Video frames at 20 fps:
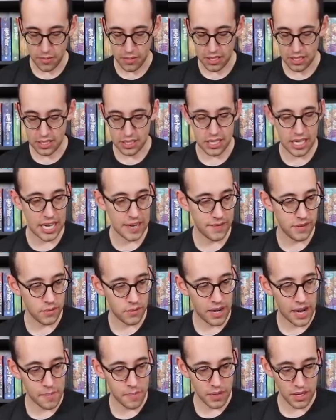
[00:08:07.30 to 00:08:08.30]
I'm gonna save the
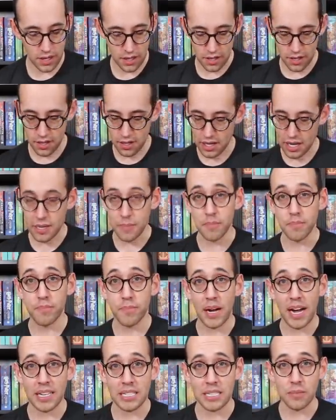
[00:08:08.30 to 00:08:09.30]
wrapping and
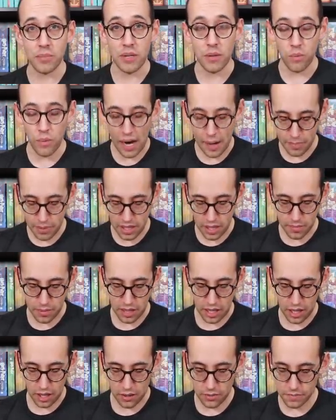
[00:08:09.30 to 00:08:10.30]
possibly wrap it up
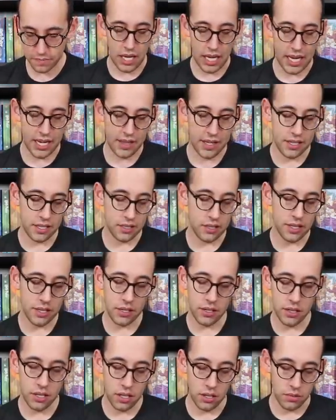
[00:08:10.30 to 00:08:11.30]
again. And this
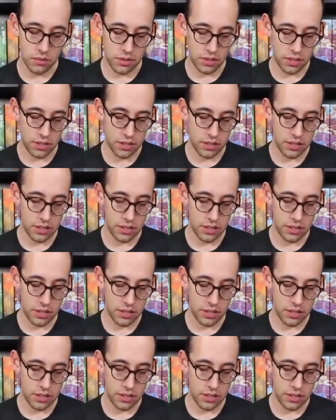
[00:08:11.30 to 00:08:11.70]
little note